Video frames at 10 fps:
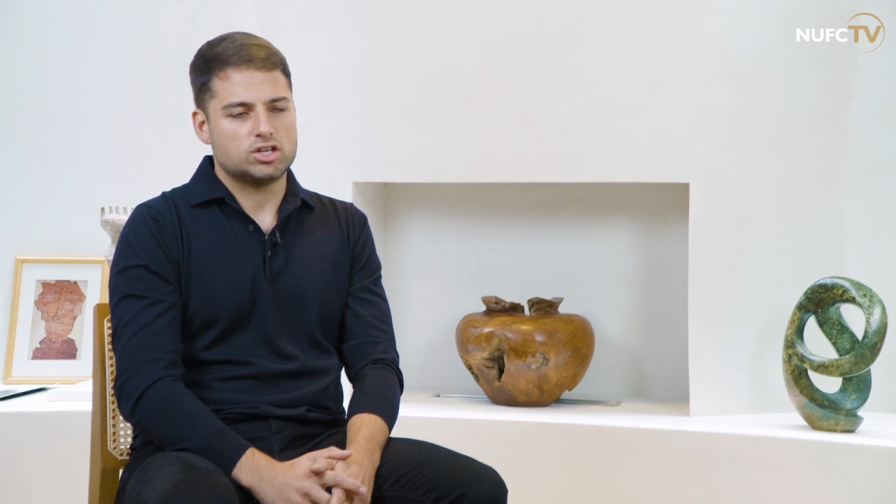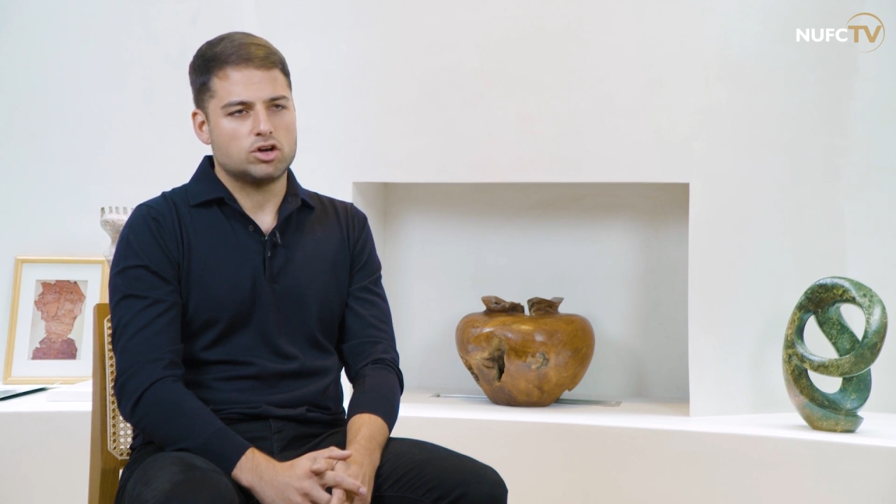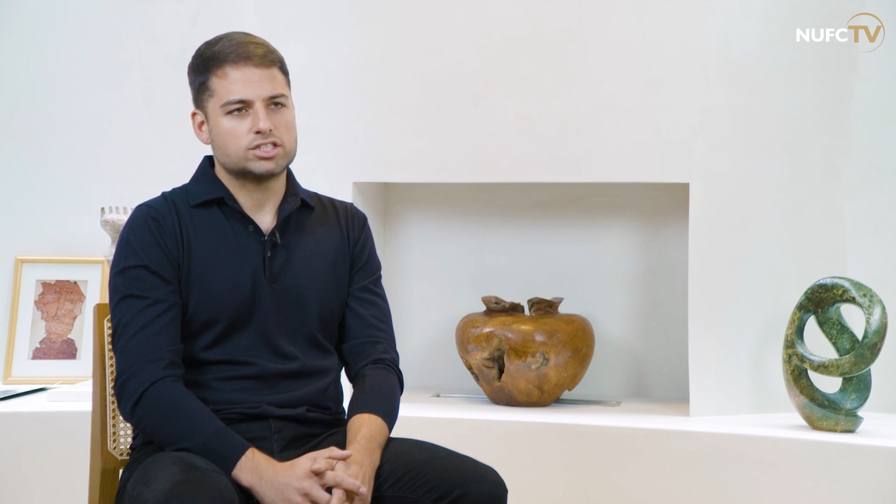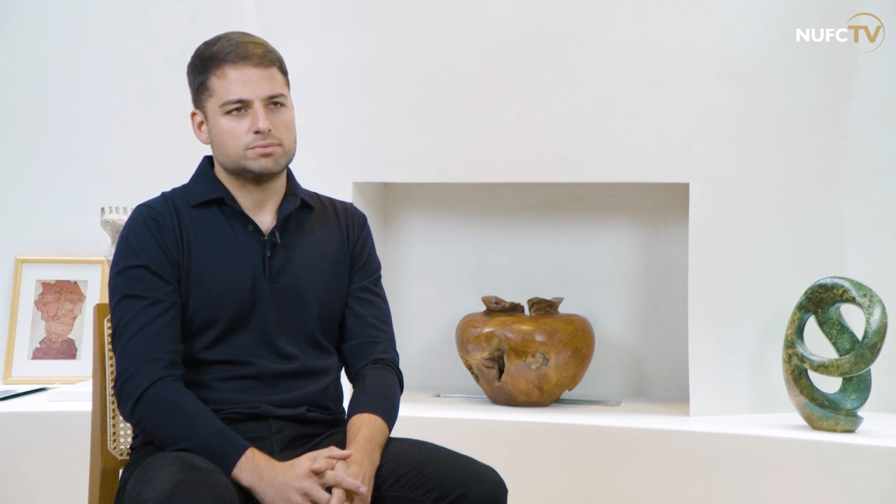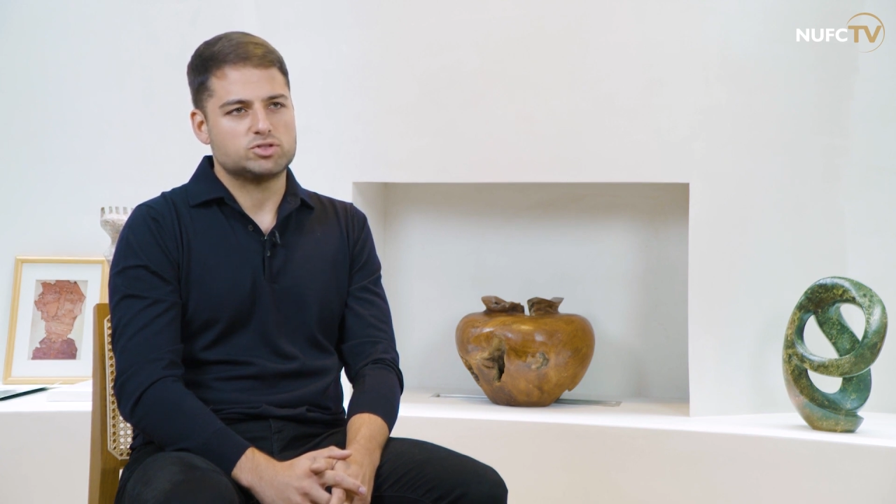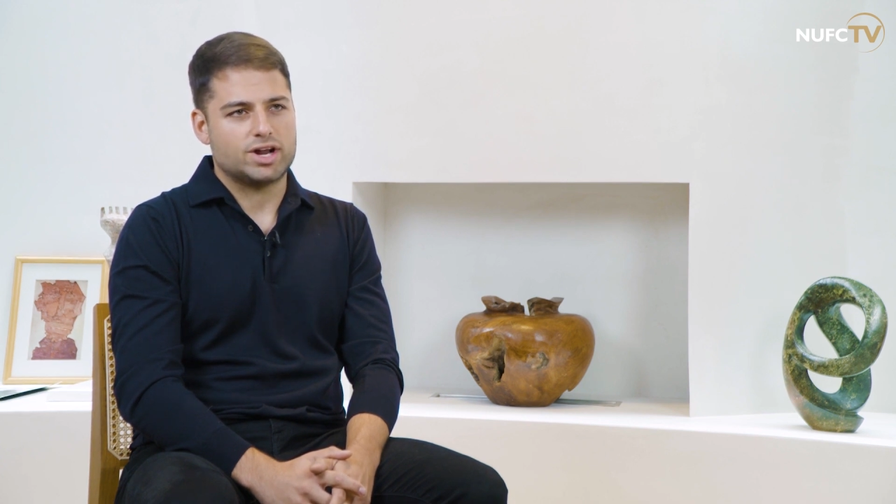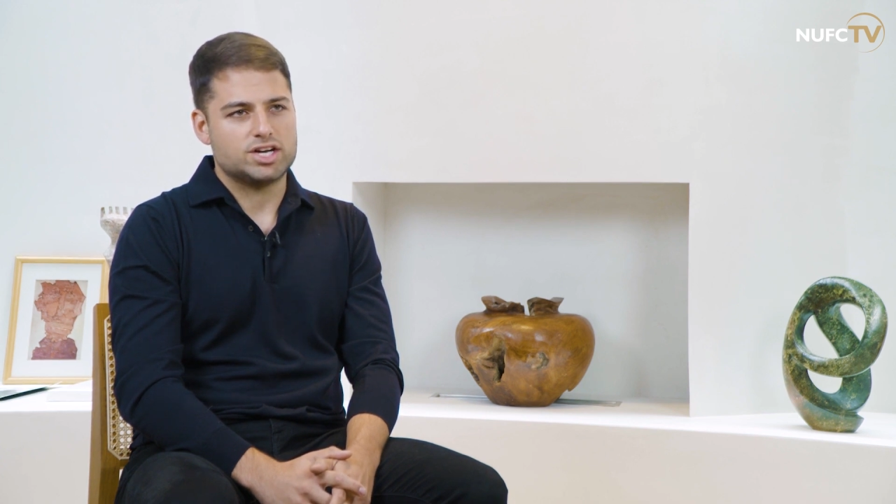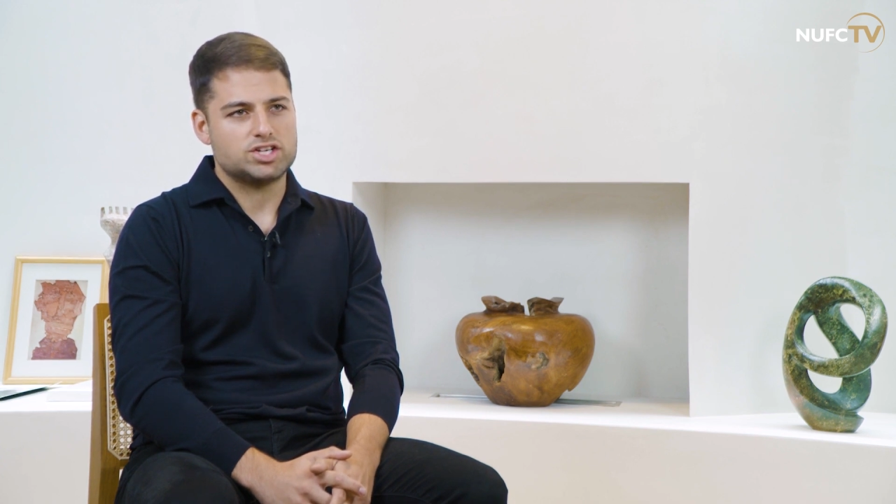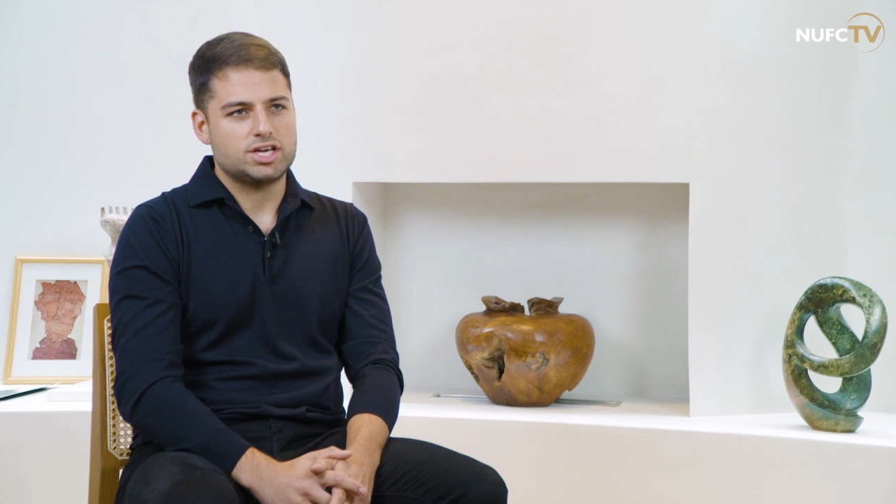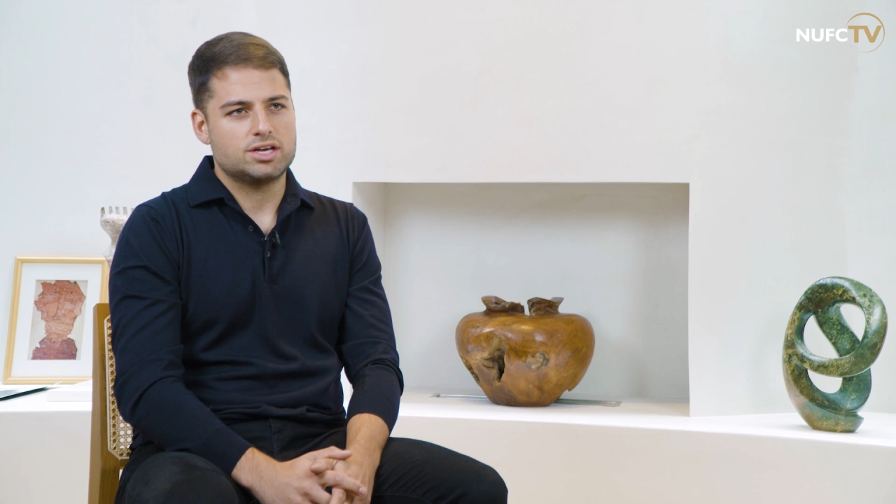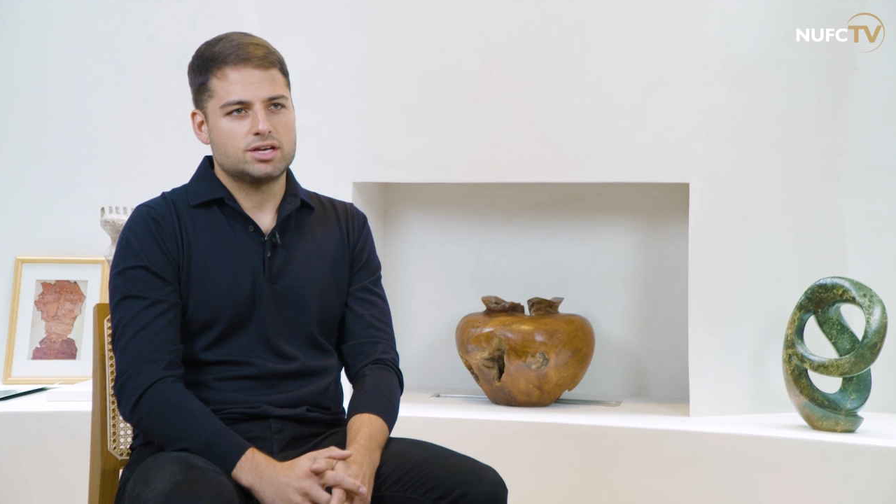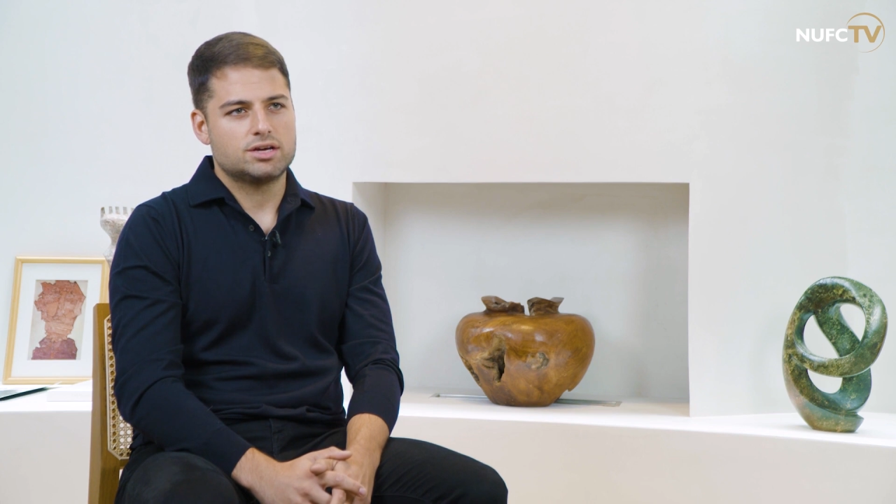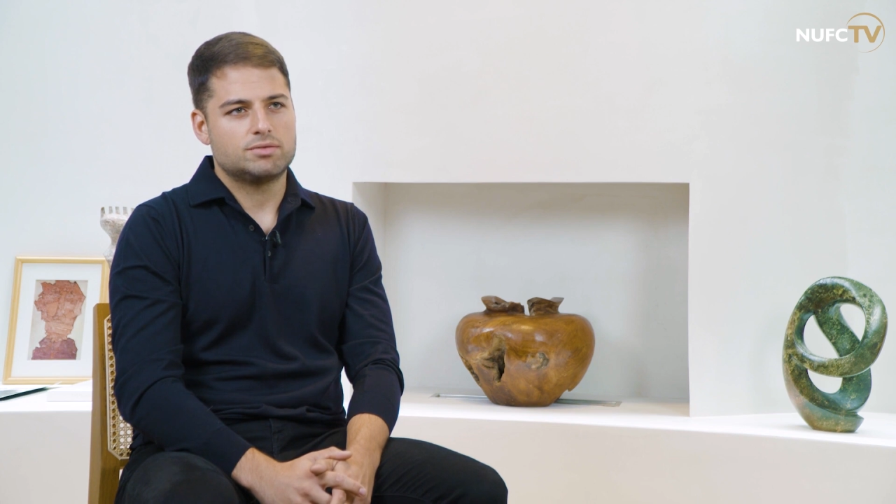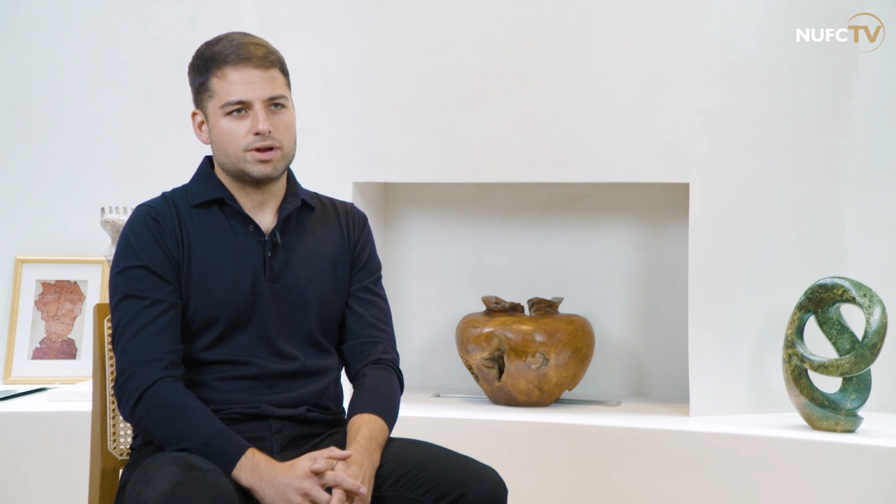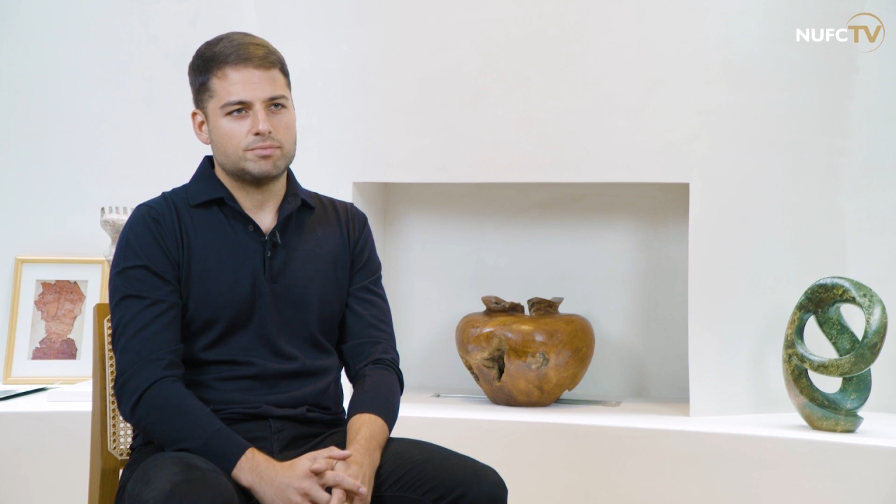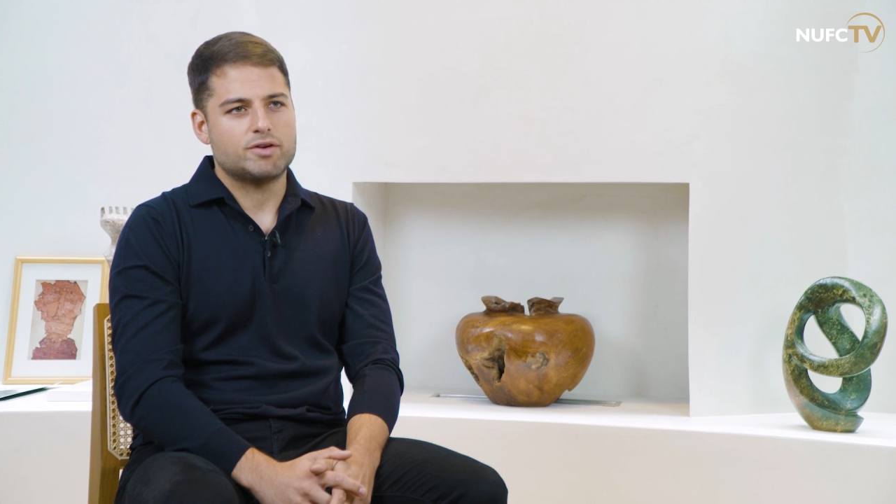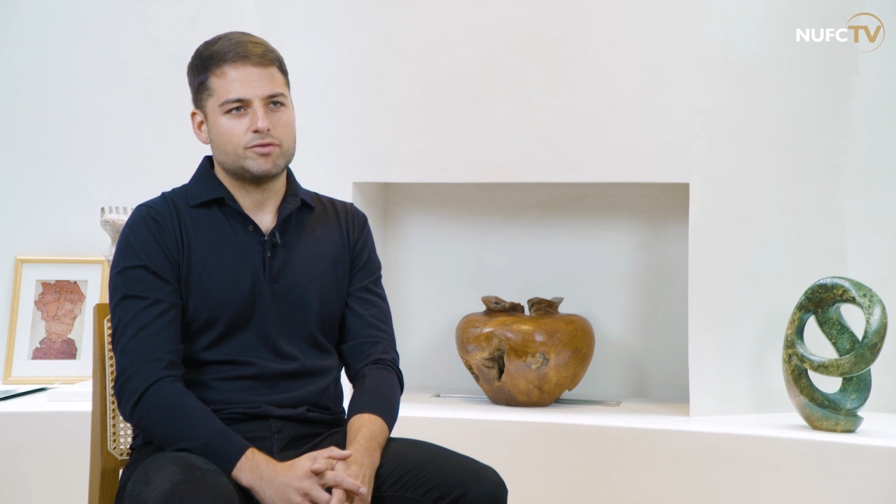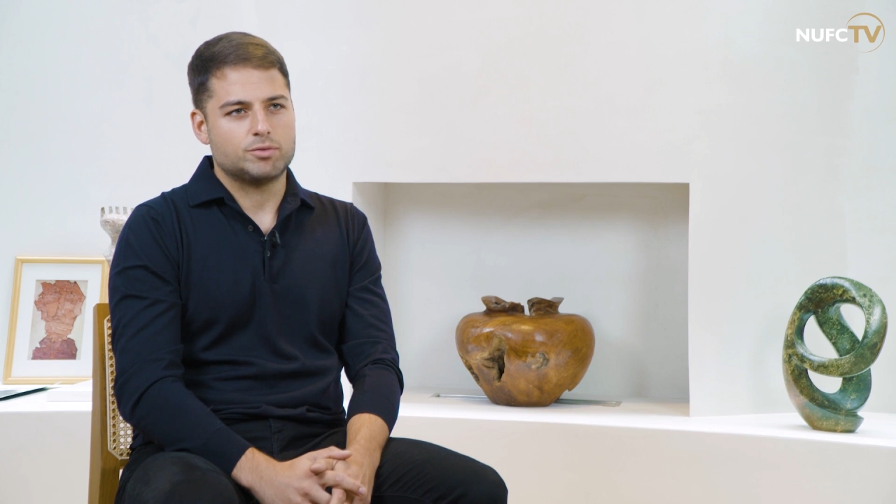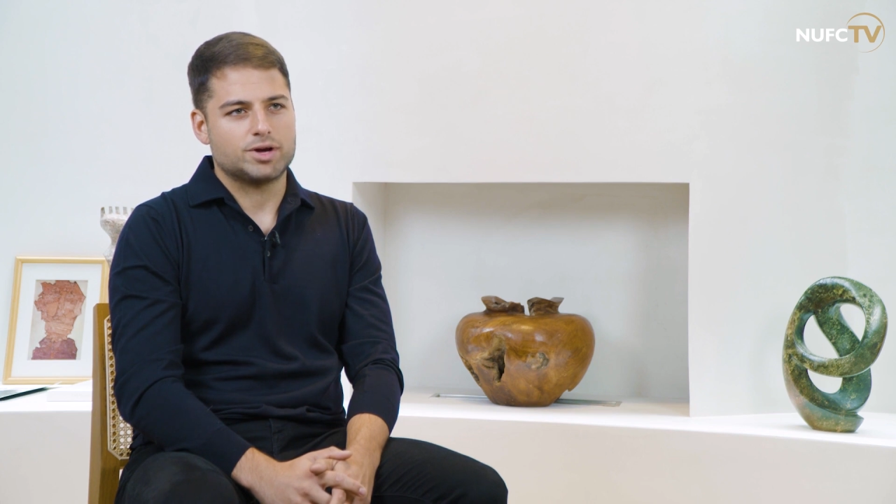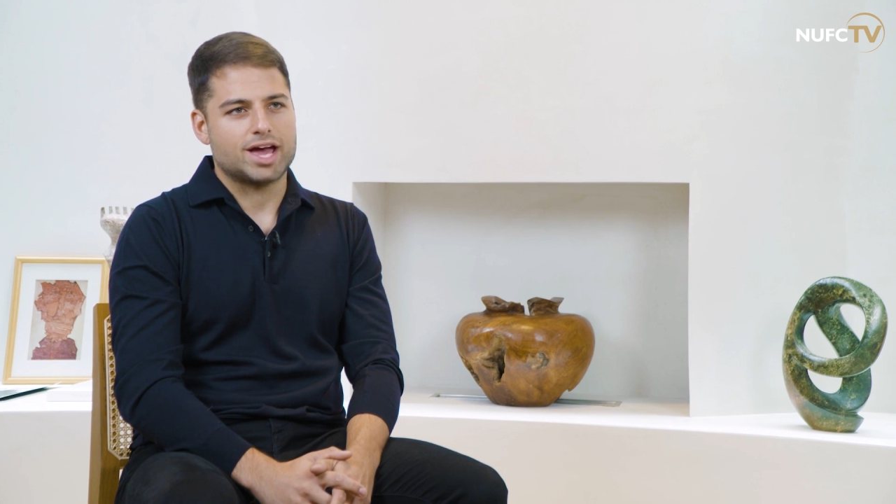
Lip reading: long-term strategy, but I'm hopeful we'll